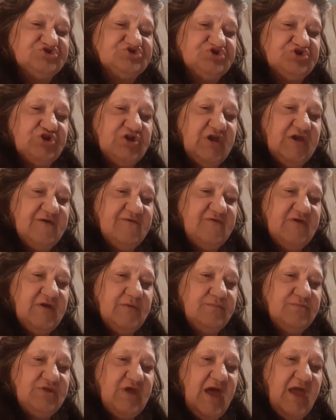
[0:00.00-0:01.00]
should give
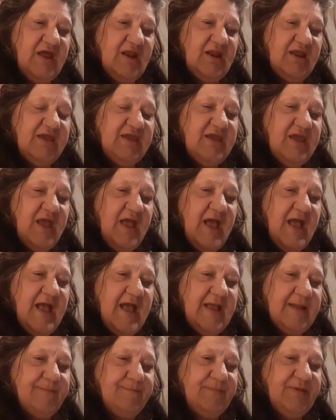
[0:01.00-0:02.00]
him daily
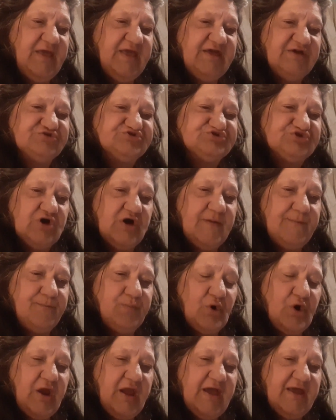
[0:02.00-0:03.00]
a piece of
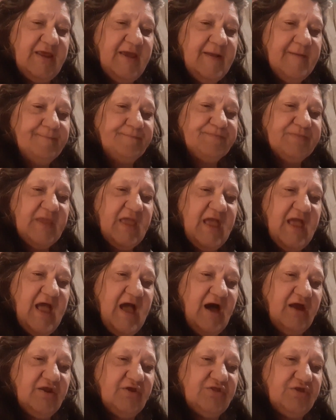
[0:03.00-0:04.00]
bread
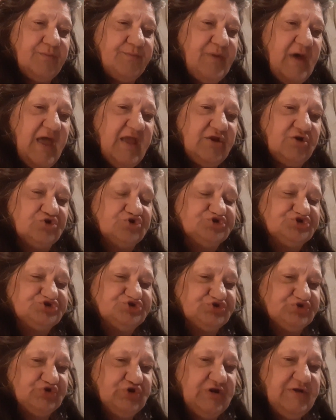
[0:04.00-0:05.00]
out of the baker's
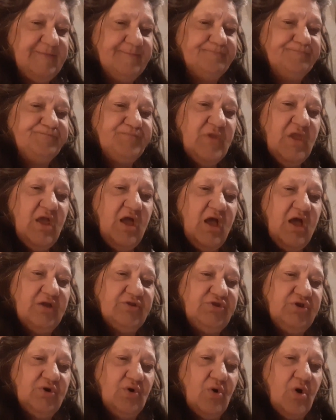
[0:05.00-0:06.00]
street,
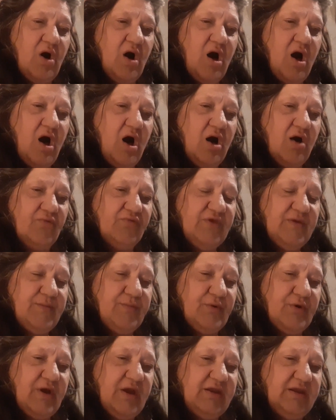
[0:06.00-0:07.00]
until all the
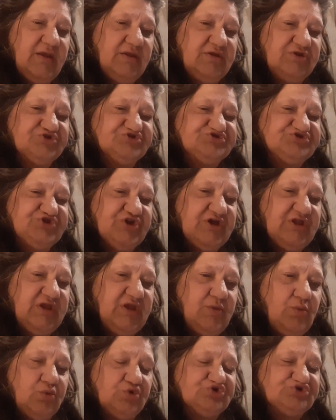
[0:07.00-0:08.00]
bread in the
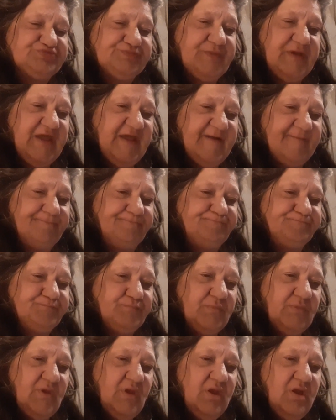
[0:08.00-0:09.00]
city were spent.
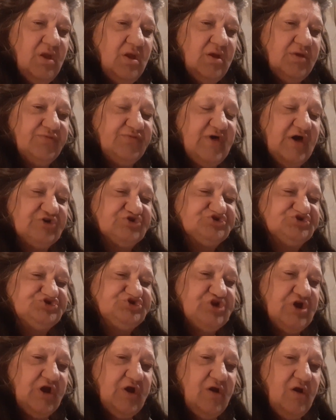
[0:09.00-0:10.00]
Thus
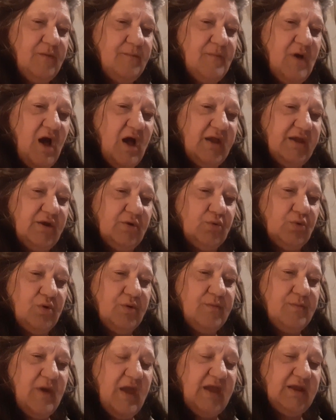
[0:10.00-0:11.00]
Jeremiah
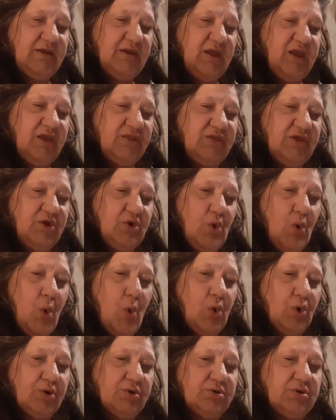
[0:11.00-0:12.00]
remained in the
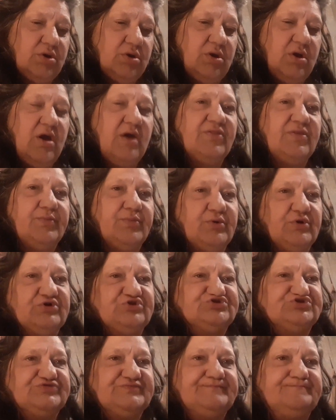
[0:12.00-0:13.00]
court of the
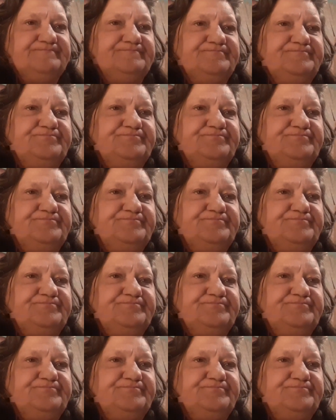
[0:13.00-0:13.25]
prison.